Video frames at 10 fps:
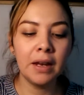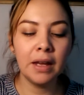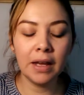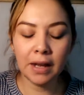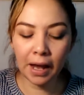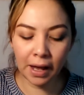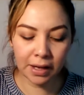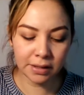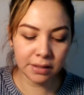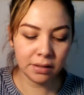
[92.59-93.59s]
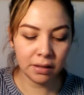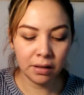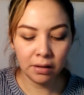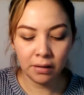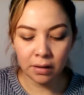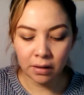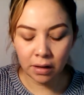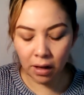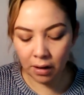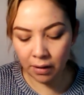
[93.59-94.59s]
it, it has
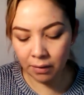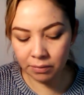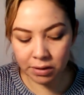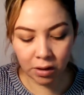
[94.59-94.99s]
um,